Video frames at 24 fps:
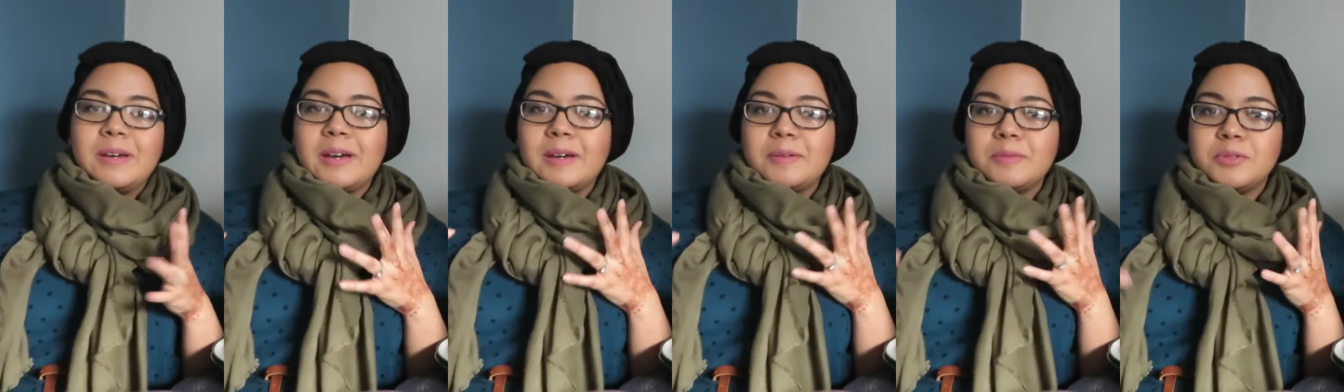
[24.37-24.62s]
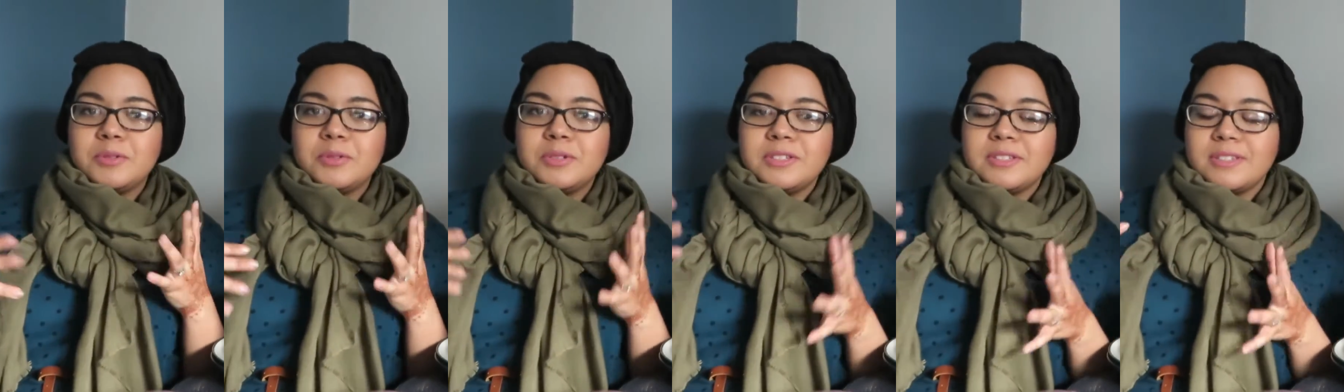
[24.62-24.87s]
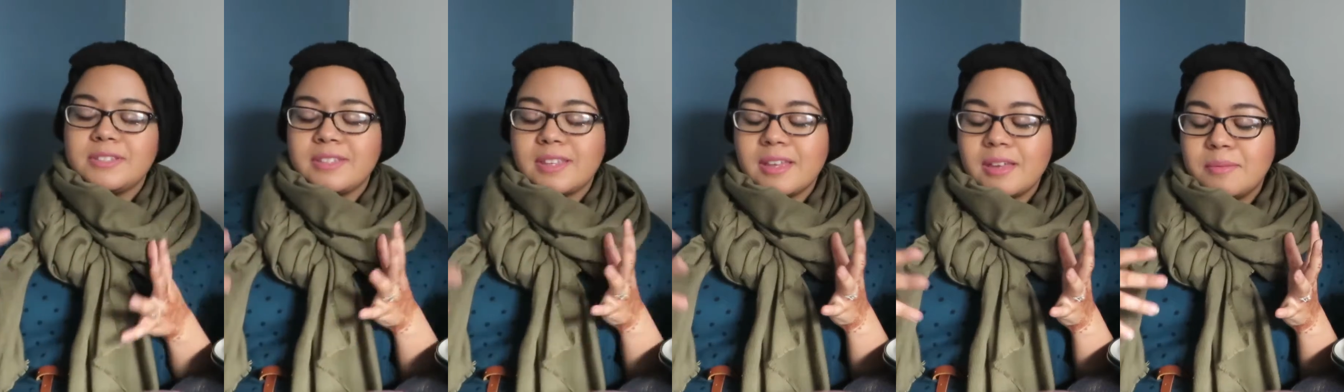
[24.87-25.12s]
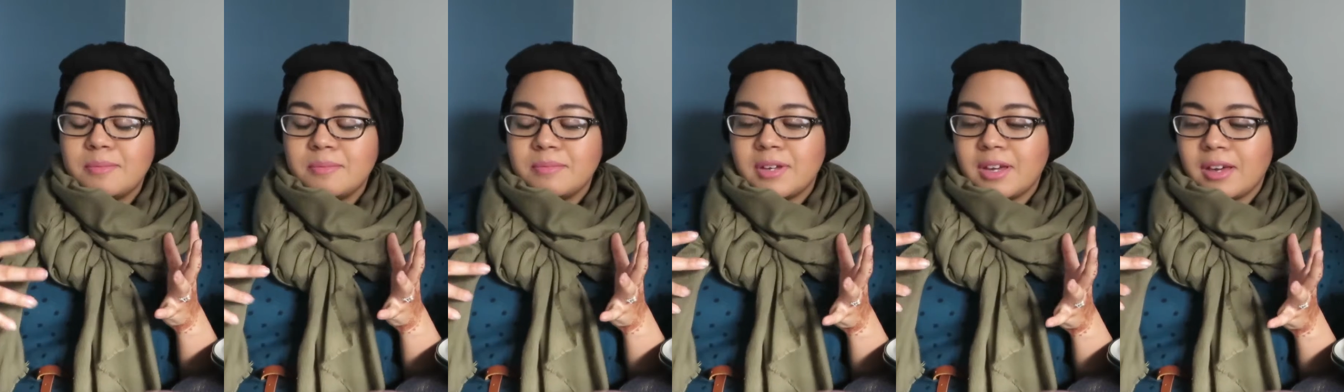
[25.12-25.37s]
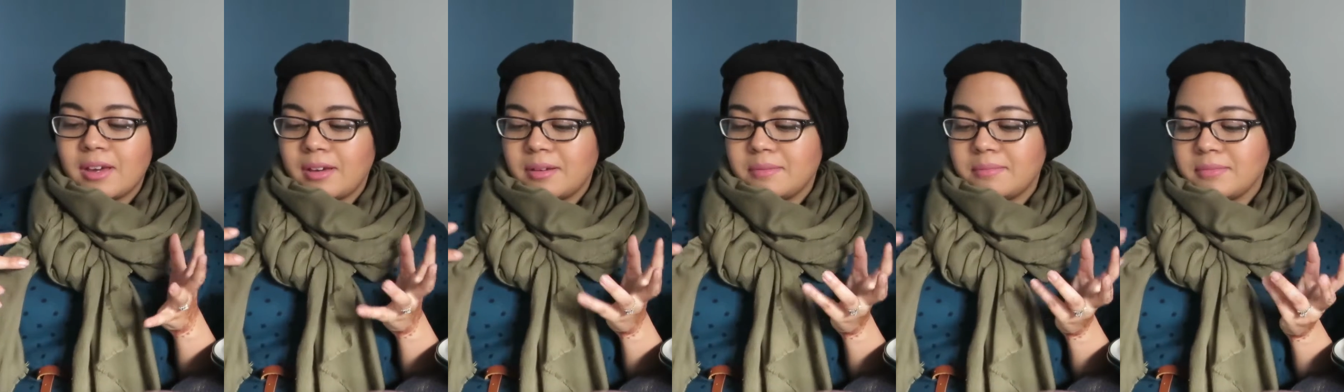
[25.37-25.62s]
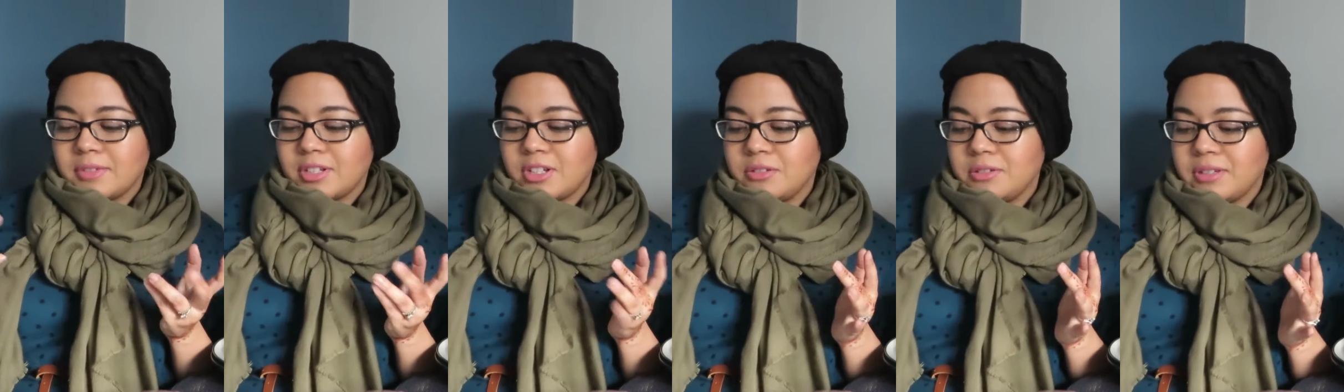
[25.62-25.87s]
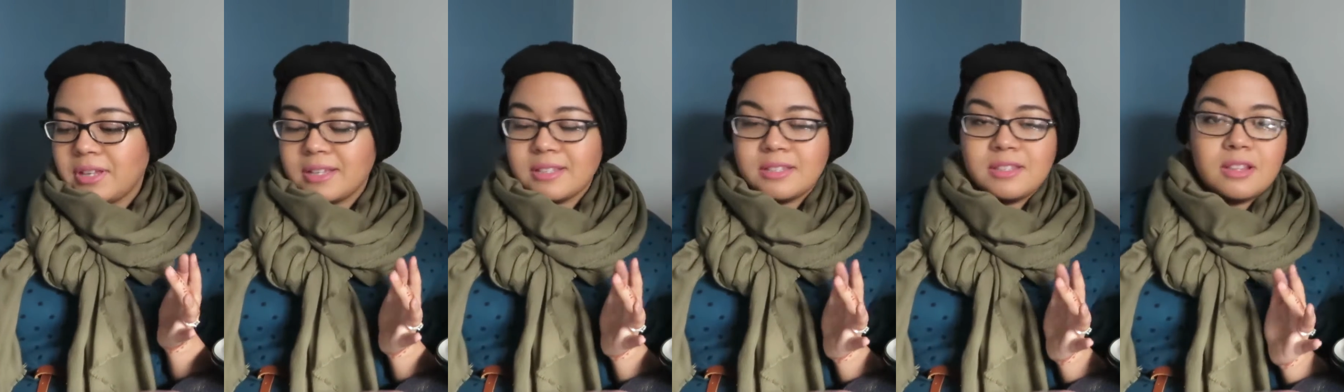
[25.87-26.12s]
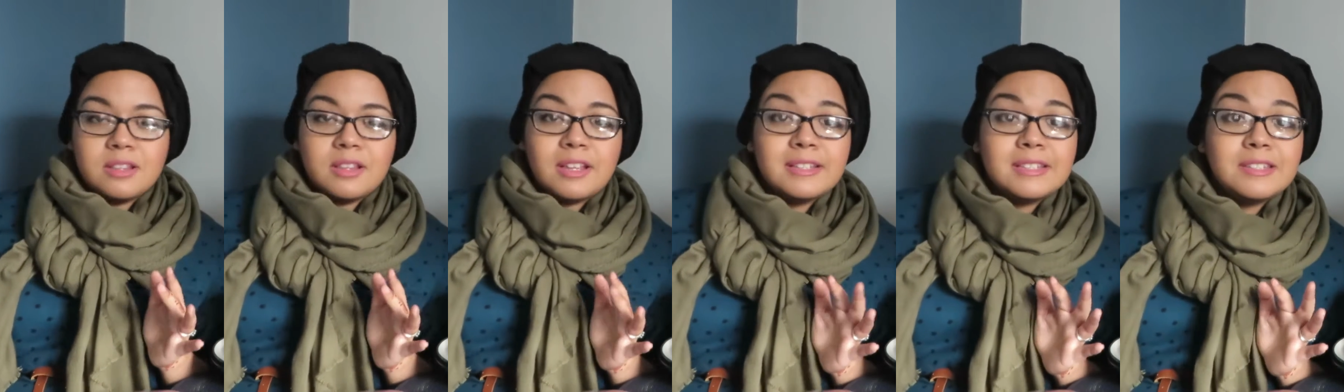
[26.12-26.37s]
I'm doing the same clothes
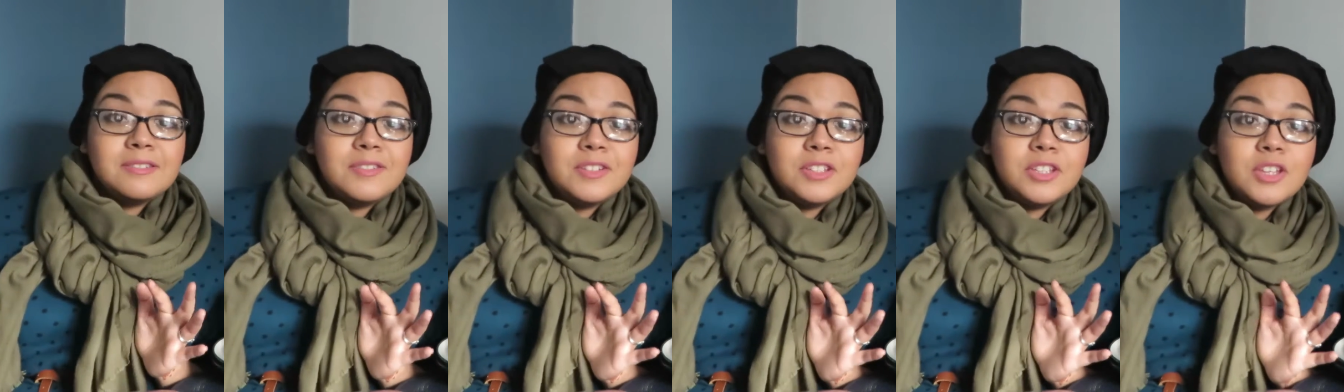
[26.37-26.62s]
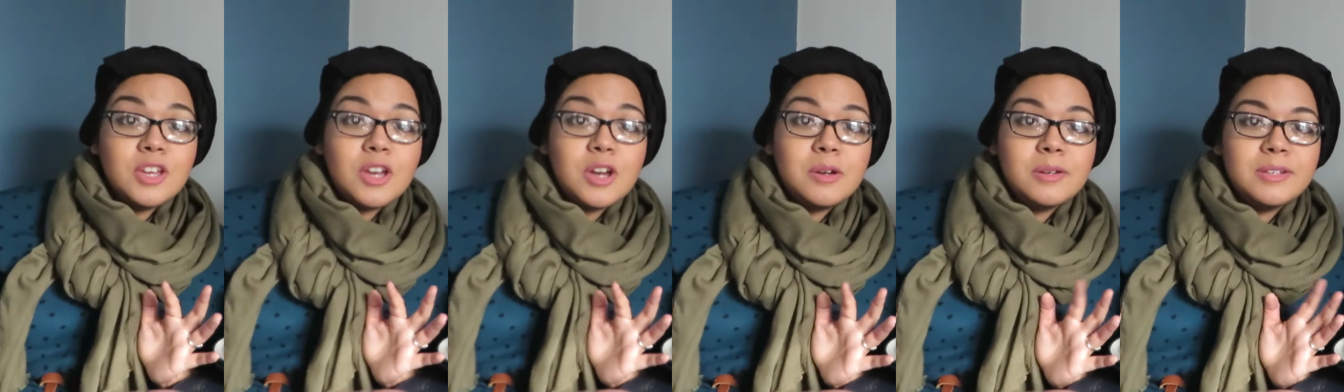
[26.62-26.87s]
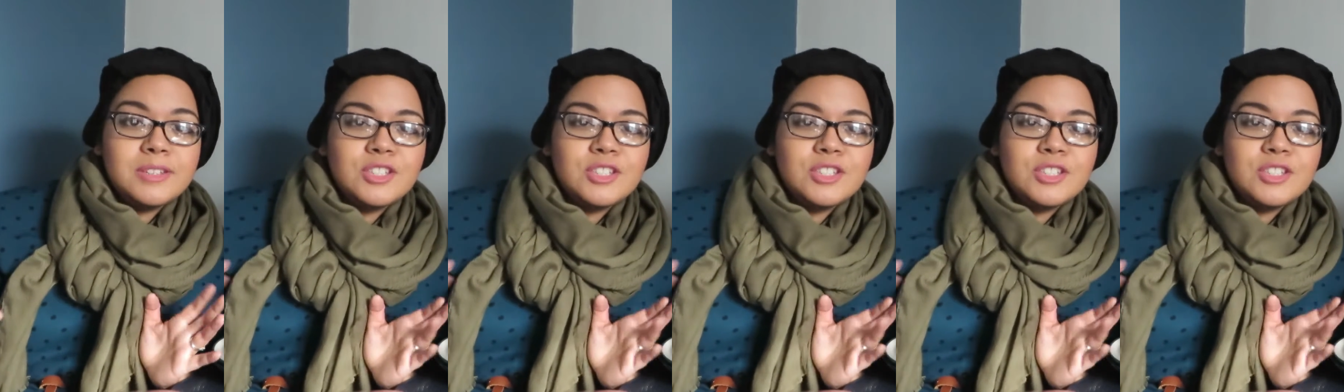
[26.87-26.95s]
as the last video,